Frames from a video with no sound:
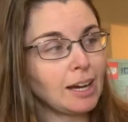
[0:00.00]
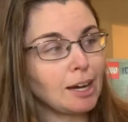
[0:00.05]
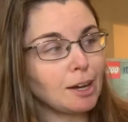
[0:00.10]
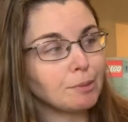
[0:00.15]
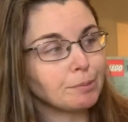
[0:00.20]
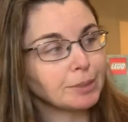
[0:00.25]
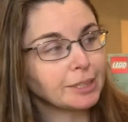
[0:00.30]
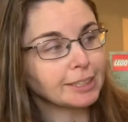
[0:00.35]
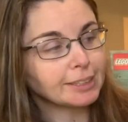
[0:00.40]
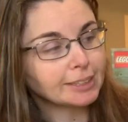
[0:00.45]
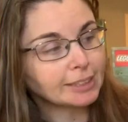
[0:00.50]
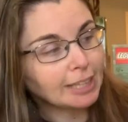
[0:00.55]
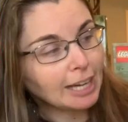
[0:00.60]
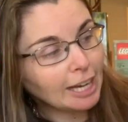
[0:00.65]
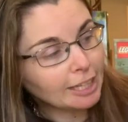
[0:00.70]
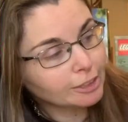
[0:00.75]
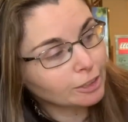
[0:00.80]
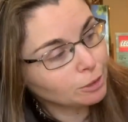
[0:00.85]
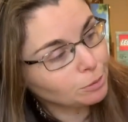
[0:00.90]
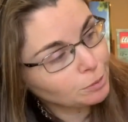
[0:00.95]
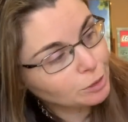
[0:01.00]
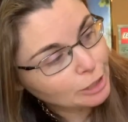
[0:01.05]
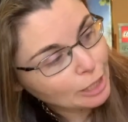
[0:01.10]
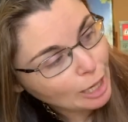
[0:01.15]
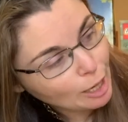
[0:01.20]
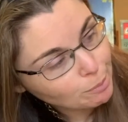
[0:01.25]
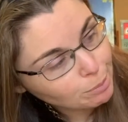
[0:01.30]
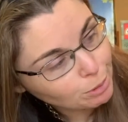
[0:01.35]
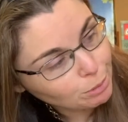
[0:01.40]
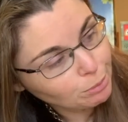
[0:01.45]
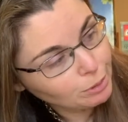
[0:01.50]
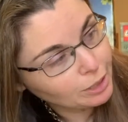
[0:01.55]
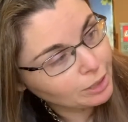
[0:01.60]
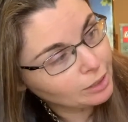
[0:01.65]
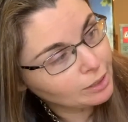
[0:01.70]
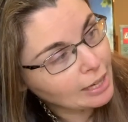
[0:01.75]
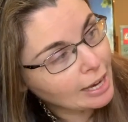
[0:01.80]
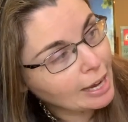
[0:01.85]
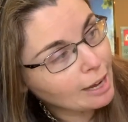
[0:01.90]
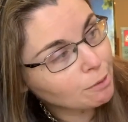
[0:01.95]
because the costume shop
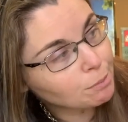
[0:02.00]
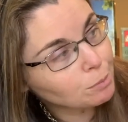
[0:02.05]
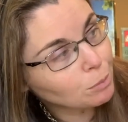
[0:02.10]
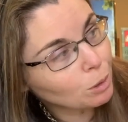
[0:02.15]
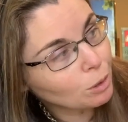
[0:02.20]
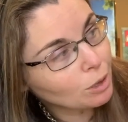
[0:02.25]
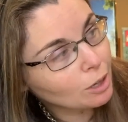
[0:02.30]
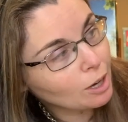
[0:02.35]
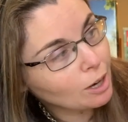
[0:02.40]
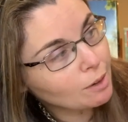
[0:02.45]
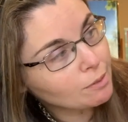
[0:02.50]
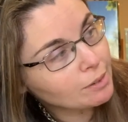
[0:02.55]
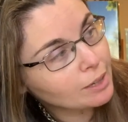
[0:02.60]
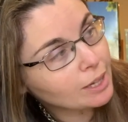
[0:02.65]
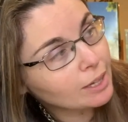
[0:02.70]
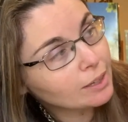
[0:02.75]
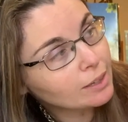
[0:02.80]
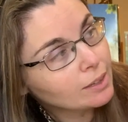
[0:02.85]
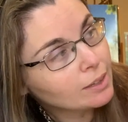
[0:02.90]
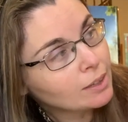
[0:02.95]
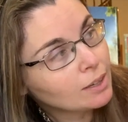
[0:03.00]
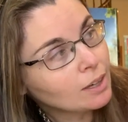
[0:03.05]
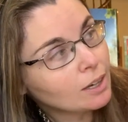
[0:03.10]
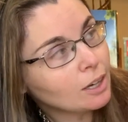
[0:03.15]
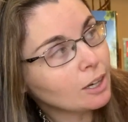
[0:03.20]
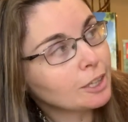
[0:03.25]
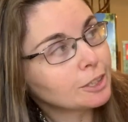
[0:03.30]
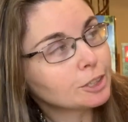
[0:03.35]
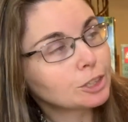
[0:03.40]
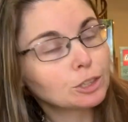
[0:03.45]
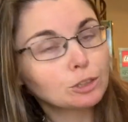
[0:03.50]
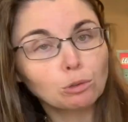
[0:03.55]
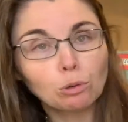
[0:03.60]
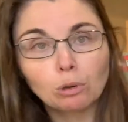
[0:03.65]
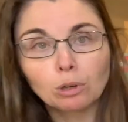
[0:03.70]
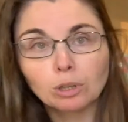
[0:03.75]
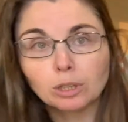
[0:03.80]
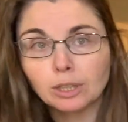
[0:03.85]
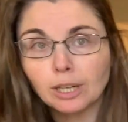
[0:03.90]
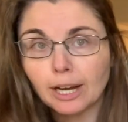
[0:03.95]
will have more of a
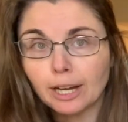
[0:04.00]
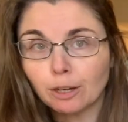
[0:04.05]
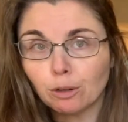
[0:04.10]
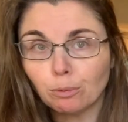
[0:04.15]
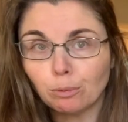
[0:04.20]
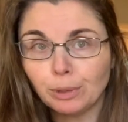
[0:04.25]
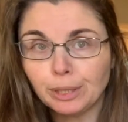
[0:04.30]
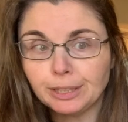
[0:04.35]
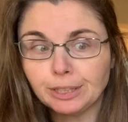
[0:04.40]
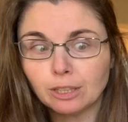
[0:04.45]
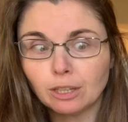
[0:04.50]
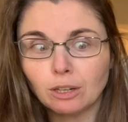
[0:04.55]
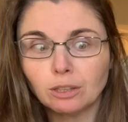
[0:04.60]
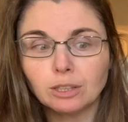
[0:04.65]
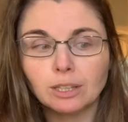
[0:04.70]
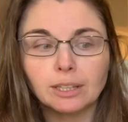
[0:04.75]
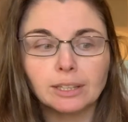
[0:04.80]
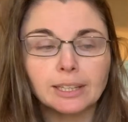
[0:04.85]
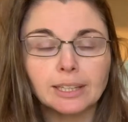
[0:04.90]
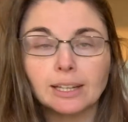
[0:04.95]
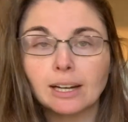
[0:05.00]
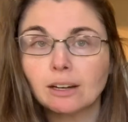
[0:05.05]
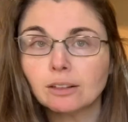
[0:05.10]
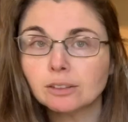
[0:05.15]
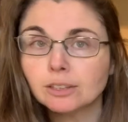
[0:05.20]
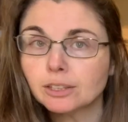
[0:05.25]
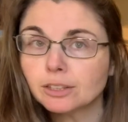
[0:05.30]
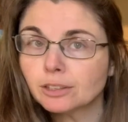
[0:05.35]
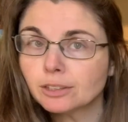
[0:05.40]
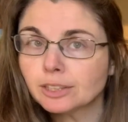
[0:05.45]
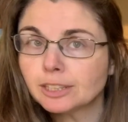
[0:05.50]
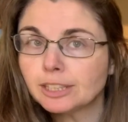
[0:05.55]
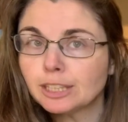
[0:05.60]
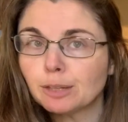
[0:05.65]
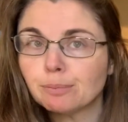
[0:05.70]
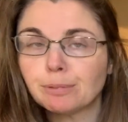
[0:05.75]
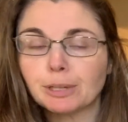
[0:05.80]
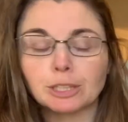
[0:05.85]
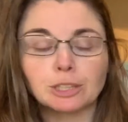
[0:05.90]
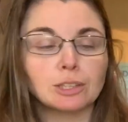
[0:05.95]
store-like window look, and you'll see a
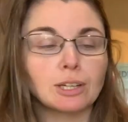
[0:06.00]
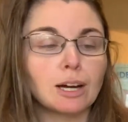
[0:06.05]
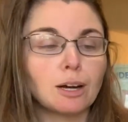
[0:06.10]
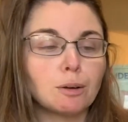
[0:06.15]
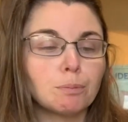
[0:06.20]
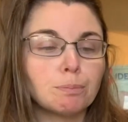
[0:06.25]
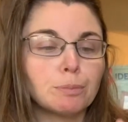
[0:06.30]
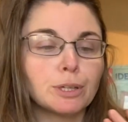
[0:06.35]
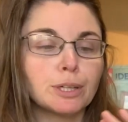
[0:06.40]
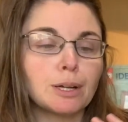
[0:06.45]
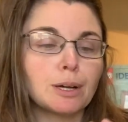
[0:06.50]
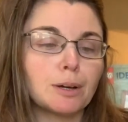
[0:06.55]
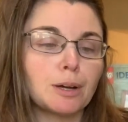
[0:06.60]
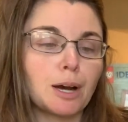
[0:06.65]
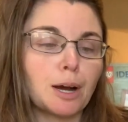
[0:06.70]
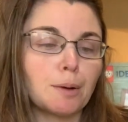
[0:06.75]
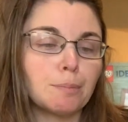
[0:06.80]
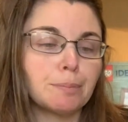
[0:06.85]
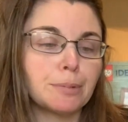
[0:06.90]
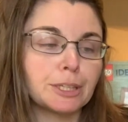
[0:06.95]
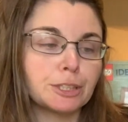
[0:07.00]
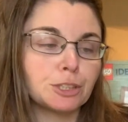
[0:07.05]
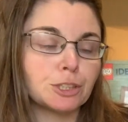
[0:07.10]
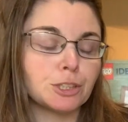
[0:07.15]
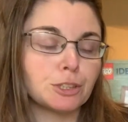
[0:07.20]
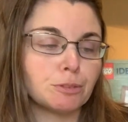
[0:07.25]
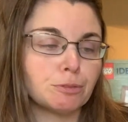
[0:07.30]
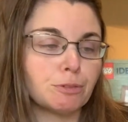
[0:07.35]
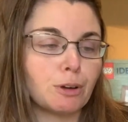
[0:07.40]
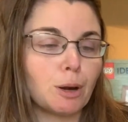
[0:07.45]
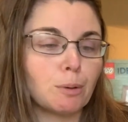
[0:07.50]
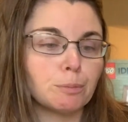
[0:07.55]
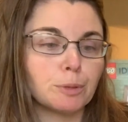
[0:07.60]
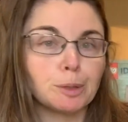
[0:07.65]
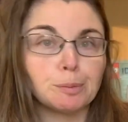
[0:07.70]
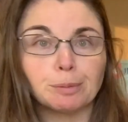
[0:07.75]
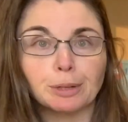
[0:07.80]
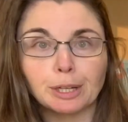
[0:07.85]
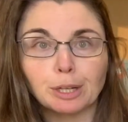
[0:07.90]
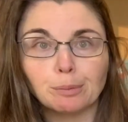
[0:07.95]
picture. I'll put a picture from
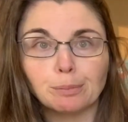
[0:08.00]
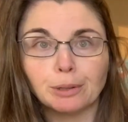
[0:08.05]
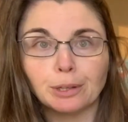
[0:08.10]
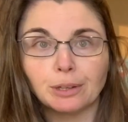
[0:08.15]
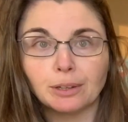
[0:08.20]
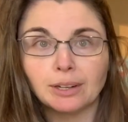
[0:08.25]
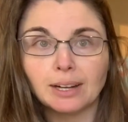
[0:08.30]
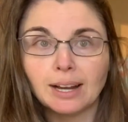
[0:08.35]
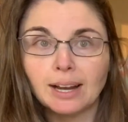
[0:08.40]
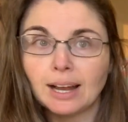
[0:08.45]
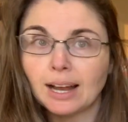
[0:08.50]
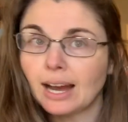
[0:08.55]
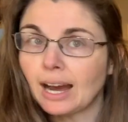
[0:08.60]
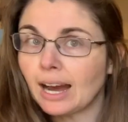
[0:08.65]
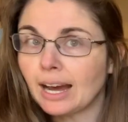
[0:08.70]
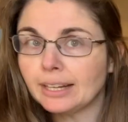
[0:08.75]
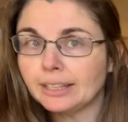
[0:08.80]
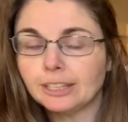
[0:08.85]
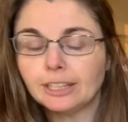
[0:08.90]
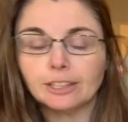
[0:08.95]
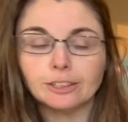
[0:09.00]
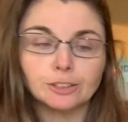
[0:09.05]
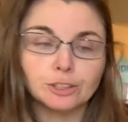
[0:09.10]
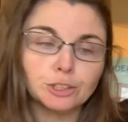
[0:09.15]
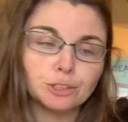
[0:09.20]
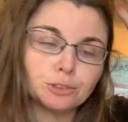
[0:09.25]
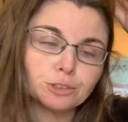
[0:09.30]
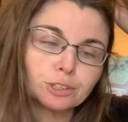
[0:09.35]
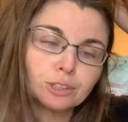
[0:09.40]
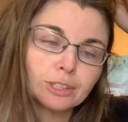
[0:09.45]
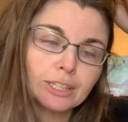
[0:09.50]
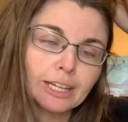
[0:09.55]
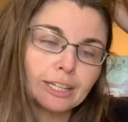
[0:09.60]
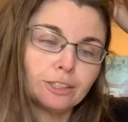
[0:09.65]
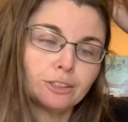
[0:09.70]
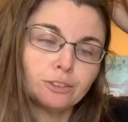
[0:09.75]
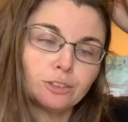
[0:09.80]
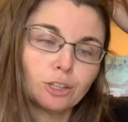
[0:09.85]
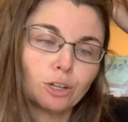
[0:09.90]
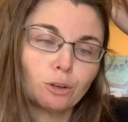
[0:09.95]
Rebrickable on here too, so that
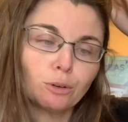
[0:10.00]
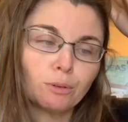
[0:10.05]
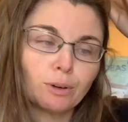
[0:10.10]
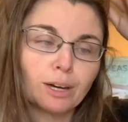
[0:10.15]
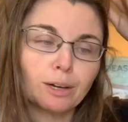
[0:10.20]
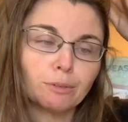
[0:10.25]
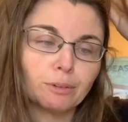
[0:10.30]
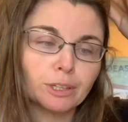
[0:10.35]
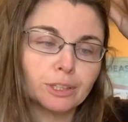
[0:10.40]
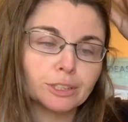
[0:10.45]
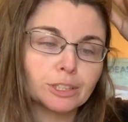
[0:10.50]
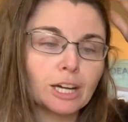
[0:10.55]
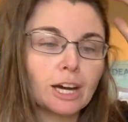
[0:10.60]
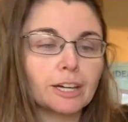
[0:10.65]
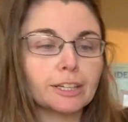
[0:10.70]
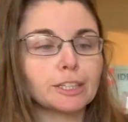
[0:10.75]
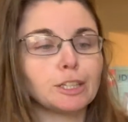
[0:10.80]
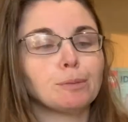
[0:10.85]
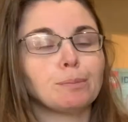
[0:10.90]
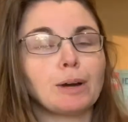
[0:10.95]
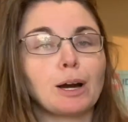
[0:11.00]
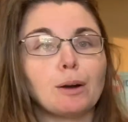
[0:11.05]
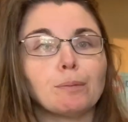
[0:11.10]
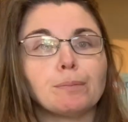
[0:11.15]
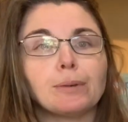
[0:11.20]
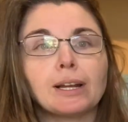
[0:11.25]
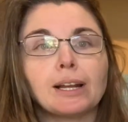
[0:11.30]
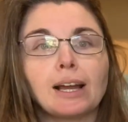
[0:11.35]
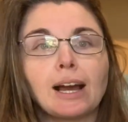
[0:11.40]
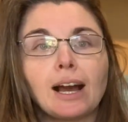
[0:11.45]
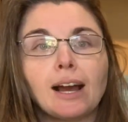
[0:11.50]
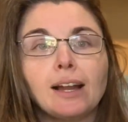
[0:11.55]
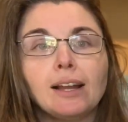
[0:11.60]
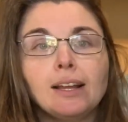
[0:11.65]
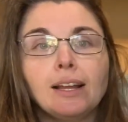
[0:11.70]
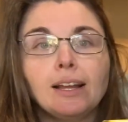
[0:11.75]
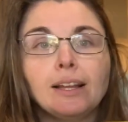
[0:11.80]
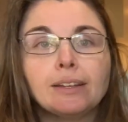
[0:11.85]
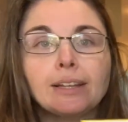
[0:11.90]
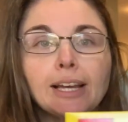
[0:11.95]
you know what we're talking about. But
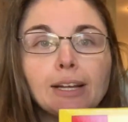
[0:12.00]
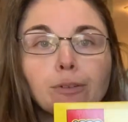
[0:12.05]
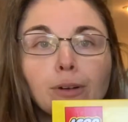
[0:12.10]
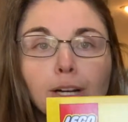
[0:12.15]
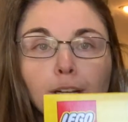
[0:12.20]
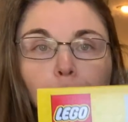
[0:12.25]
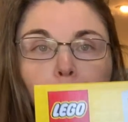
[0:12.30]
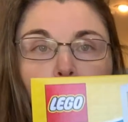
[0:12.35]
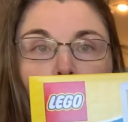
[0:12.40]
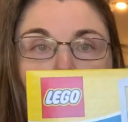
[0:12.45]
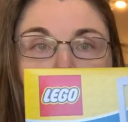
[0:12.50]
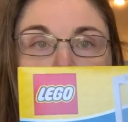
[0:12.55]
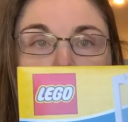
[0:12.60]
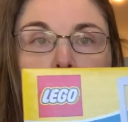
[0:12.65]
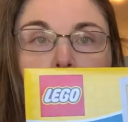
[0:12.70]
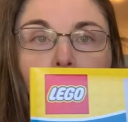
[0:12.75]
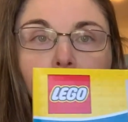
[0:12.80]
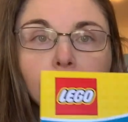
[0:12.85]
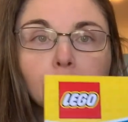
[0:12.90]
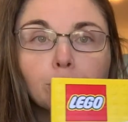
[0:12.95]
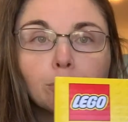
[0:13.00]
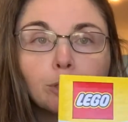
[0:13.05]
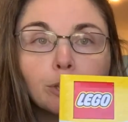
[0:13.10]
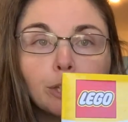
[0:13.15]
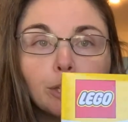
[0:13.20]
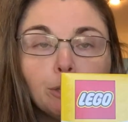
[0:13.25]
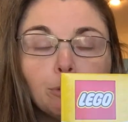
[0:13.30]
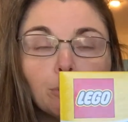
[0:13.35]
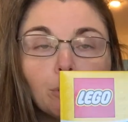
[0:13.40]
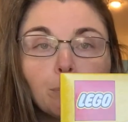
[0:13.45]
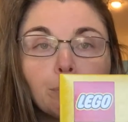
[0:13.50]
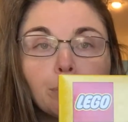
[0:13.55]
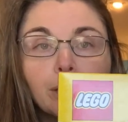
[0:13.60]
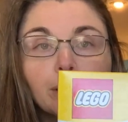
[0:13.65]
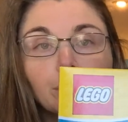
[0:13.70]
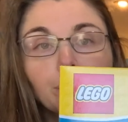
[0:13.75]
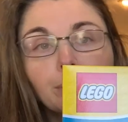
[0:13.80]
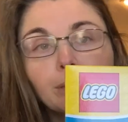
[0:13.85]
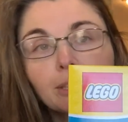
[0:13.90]
they recommended, the Rebrickable